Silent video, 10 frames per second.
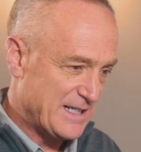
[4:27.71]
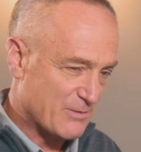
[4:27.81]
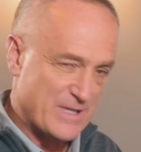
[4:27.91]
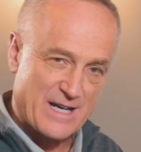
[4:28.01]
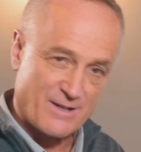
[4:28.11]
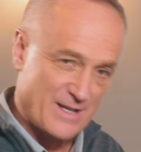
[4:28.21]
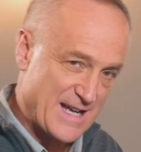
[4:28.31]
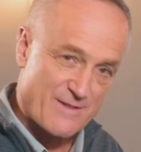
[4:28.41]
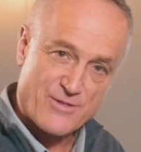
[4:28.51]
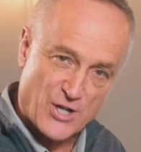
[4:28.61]
without a
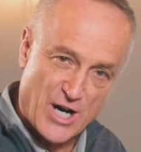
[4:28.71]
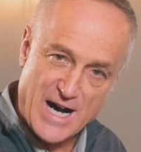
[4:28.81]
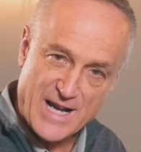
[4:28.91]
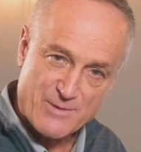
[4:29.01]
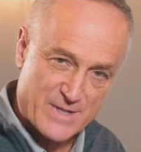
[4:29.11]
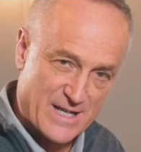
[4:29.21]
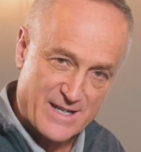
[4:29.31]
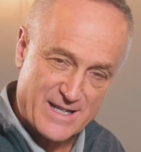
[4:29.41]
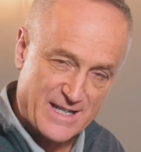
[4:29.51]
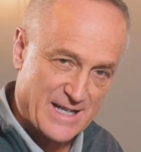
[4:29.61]
lot of thought and
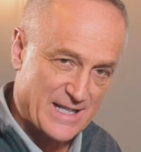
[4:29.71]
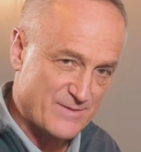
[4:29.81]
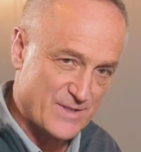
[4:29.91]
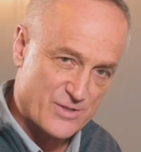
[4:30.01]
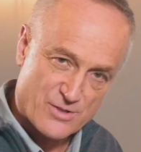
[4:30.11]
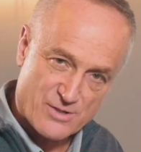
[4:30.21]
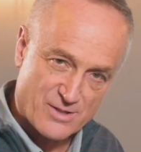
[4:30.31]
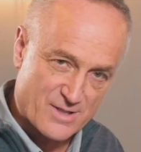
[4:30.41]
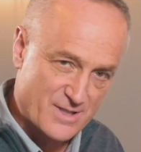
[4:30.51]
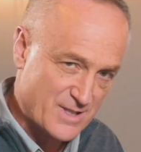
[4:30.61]
without any kind of
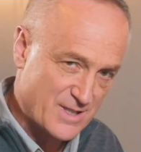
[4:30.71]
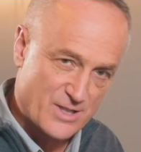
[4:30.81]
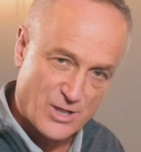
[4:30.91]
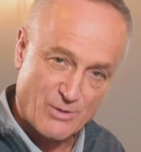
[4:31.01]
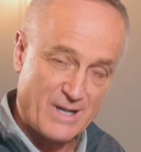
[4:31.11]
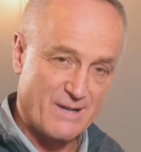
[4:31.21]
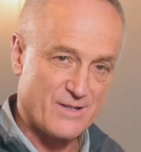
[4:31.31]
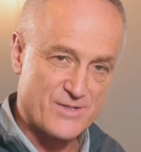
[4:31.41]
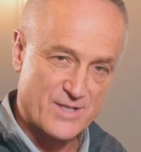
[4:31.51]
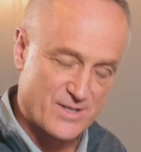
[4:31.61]
internal
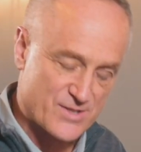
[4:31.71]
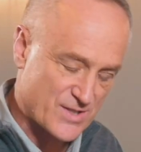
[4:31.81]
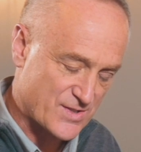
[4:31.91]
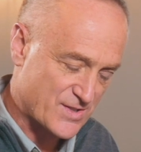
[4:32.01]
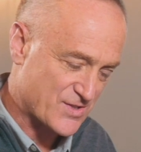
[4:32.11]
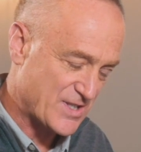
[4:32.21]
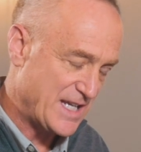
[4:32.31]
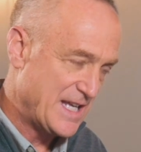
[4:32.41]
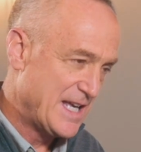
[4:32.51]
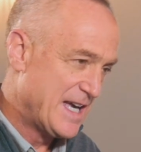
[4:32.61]
coherence and
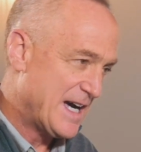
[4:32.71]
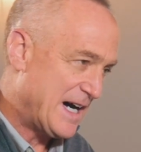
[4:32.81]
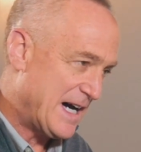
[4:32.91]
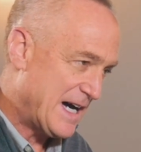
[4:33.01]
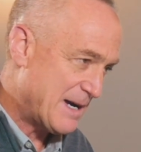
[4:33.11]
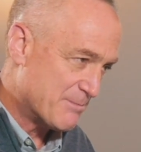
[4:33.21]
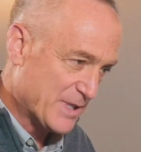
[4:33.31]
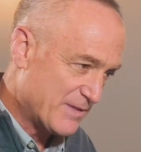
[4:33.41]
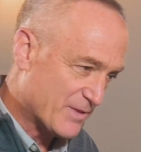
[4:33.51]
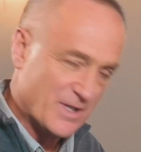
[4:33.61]
consistency, I
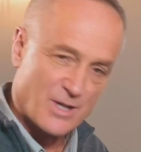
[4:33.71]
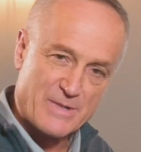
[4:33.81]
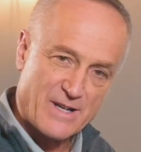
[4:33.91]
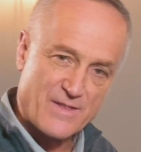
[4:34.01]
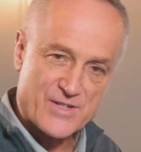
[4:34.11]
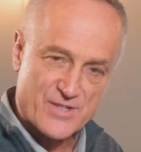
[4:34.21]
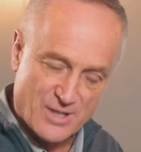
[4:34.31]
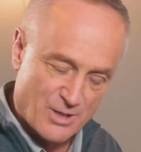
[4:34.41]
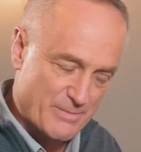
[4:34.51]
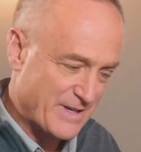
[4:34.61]
believe a little bit of this,
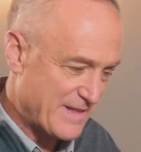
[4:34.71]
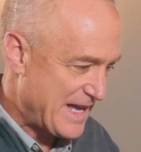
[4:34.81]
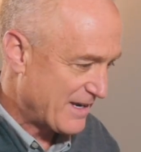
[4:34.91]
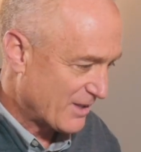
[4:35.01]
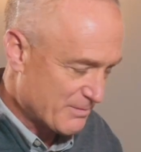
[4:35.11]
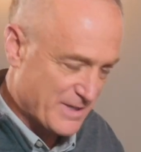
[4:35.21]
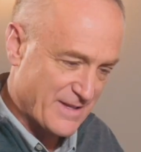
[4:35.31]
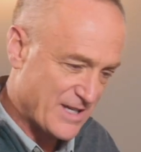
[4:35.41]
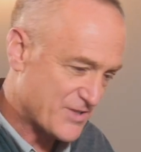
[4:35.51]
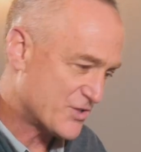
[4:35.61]
and a little bit of that, and a little bit
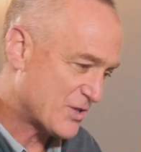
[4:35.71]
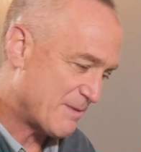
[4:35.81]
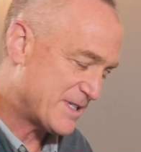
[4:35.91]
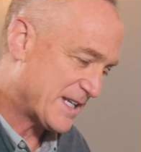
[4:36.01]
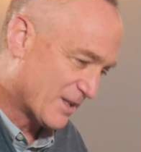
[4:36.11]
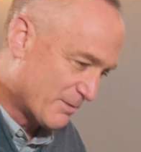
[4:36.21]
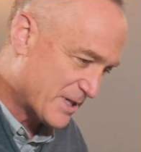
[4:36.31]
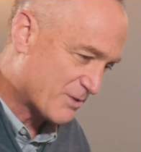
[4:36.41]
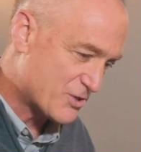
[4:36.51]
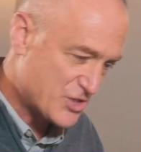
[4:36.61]
of this. And so I'm going to take a little
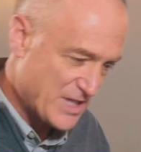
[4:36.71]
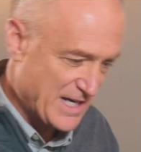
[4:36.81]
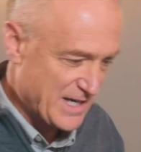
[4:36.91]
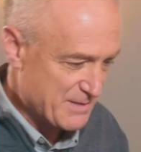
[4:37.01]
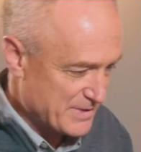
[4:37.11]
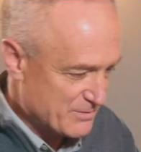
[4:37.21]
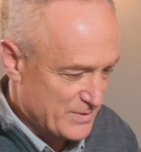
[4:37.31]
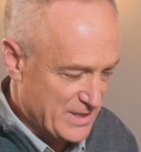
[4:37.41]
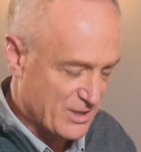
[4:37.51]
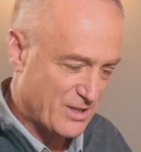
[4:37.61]
bit of Christianity, but
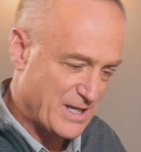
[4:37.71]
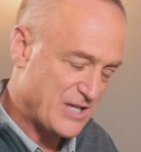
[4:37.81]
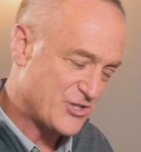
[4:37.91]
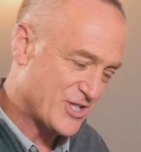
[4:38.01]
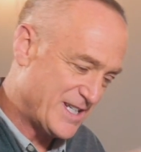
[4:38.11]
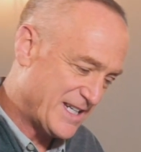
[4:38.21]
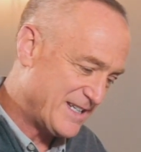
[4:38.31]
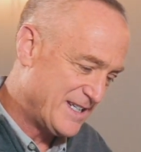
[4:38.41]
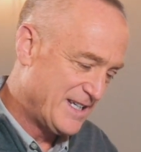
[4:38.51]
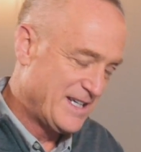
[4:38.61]
reincarnation, and